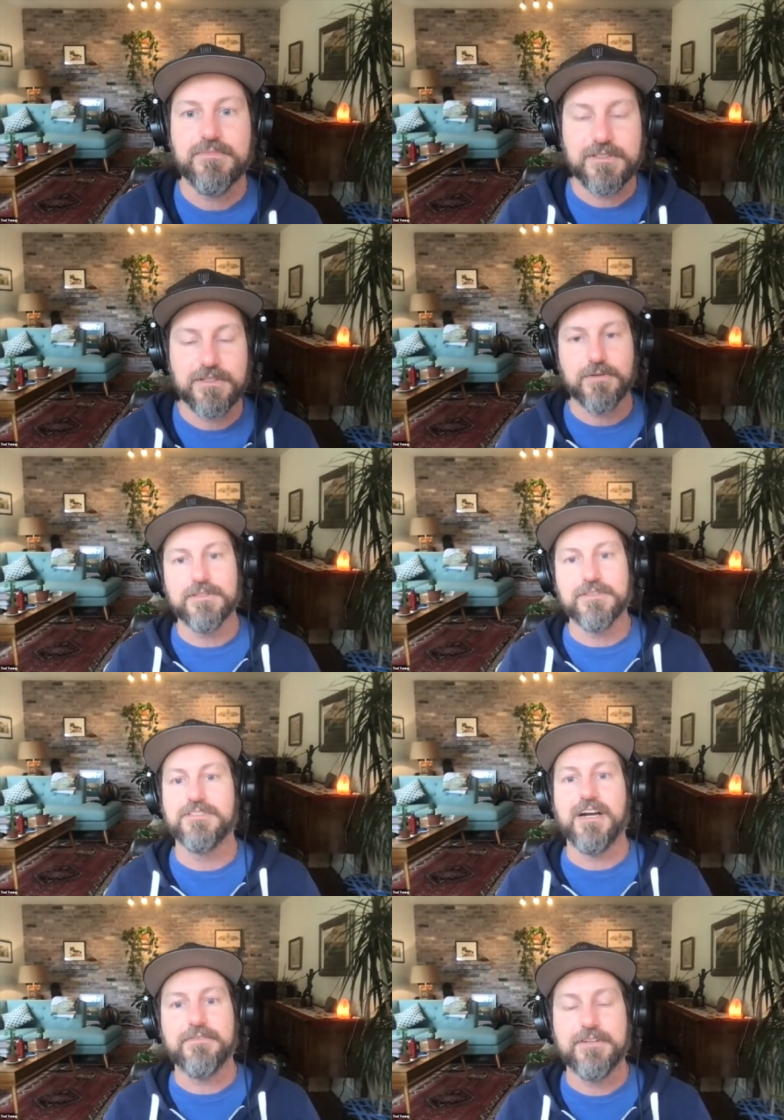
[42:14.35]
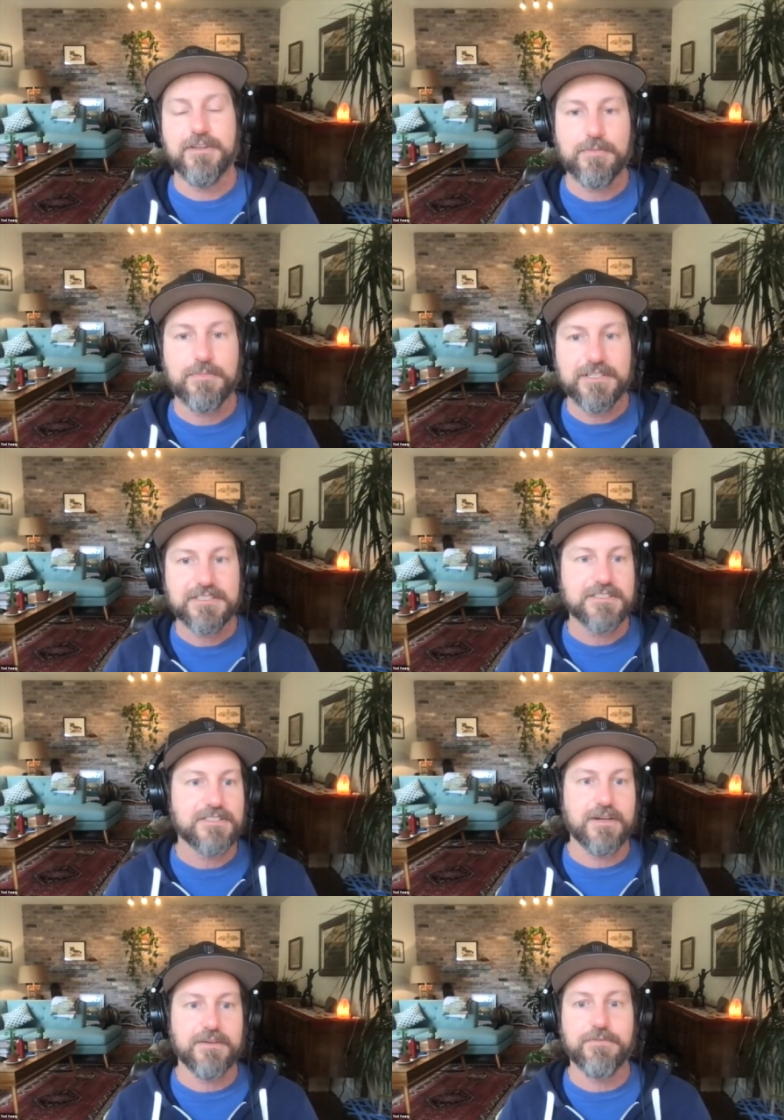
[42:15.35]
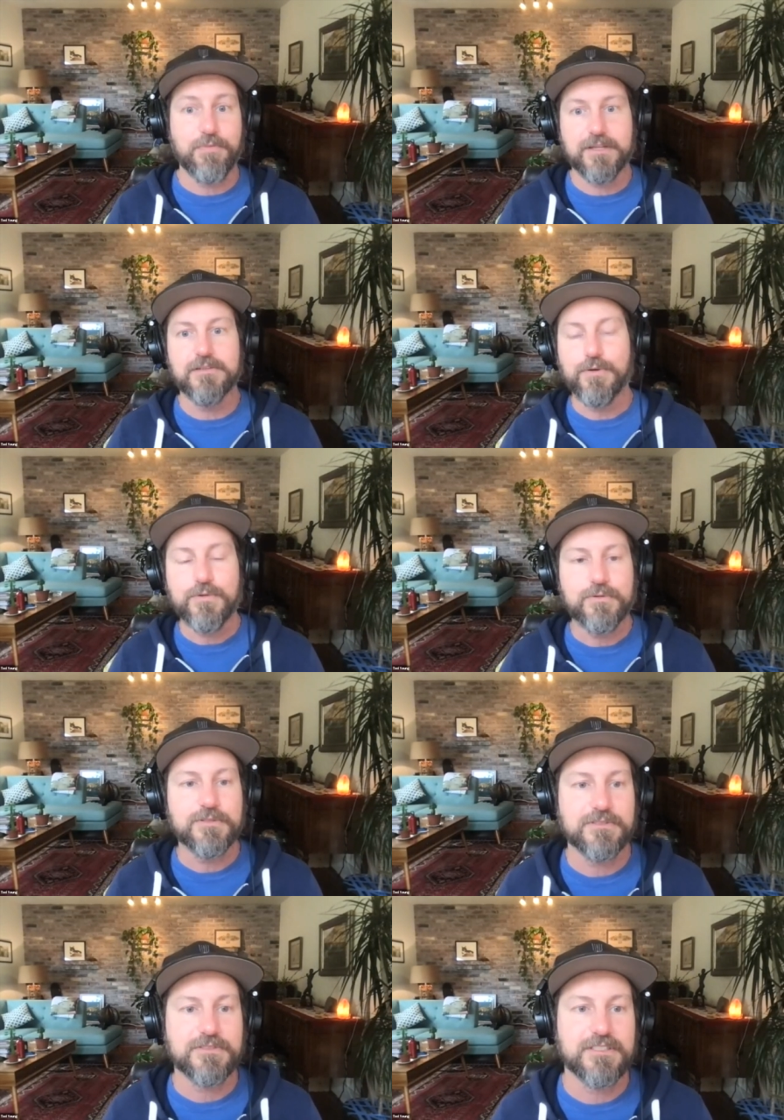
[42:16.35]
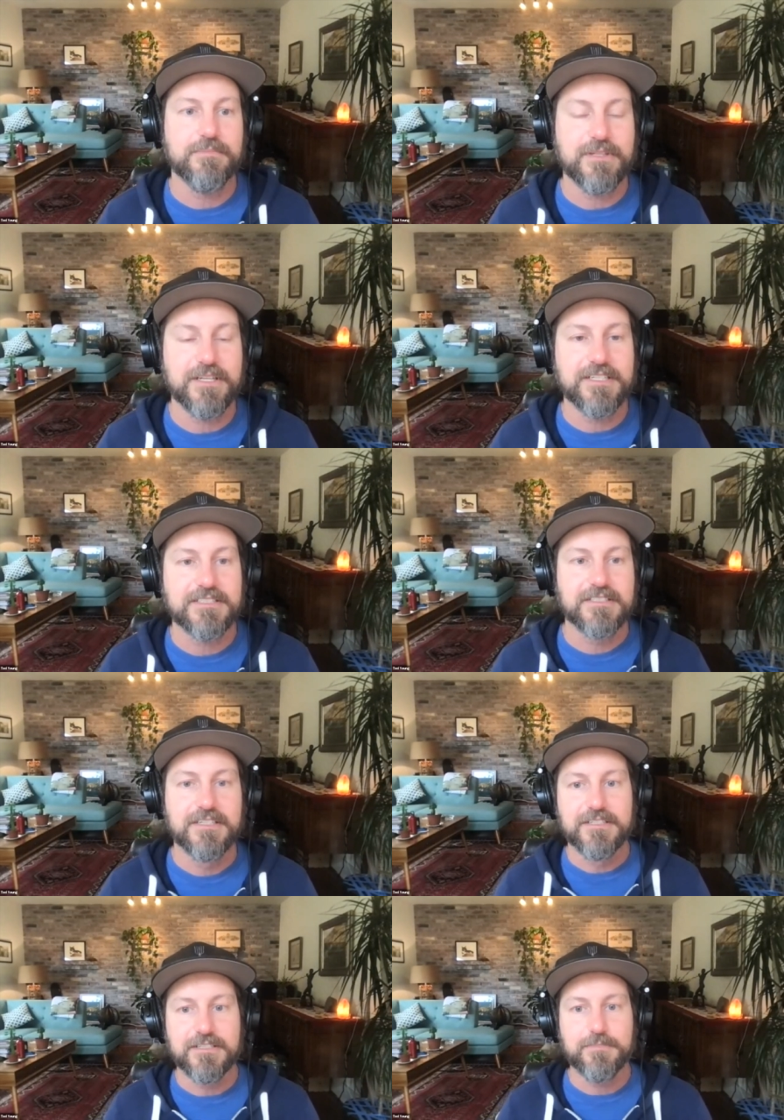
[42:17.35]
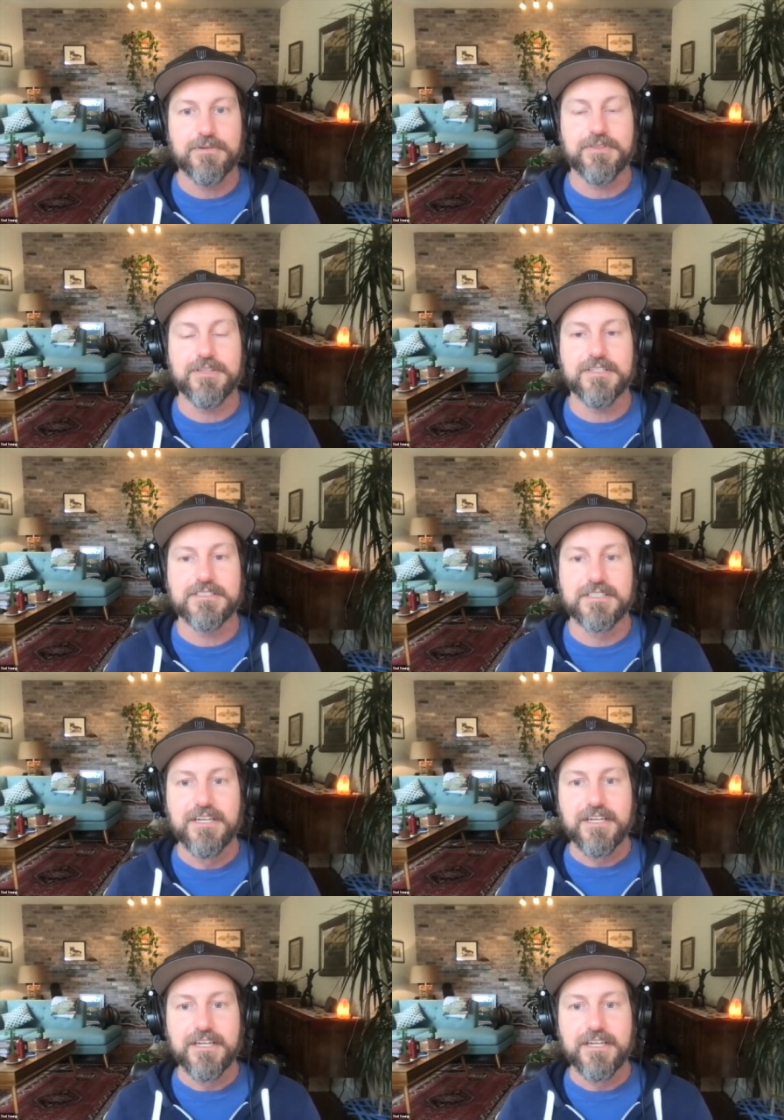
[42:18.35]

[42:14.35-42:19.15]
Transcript: You know, in Java and other places, you have thread locals or someplace to put this.